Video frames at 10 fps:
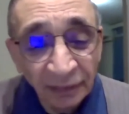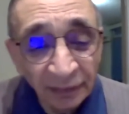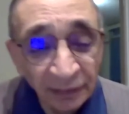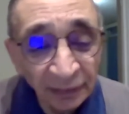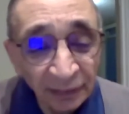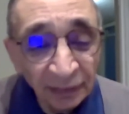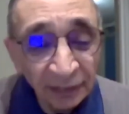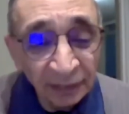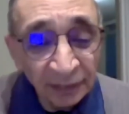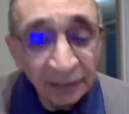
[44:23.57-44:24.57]
It really
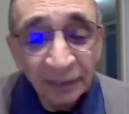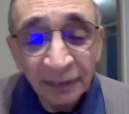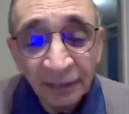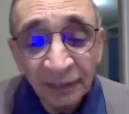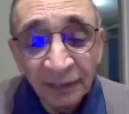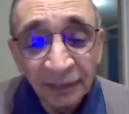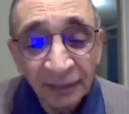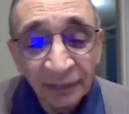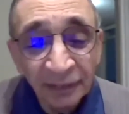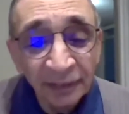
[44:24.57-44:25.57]
brings
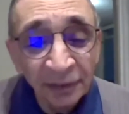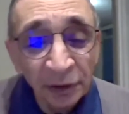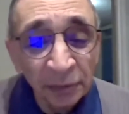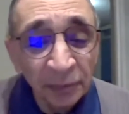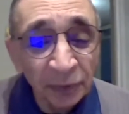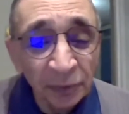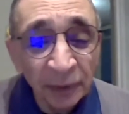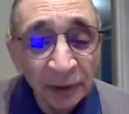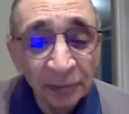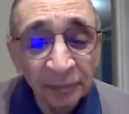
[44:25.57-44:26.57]
light and color
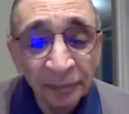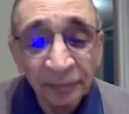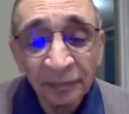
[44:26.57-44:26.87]
to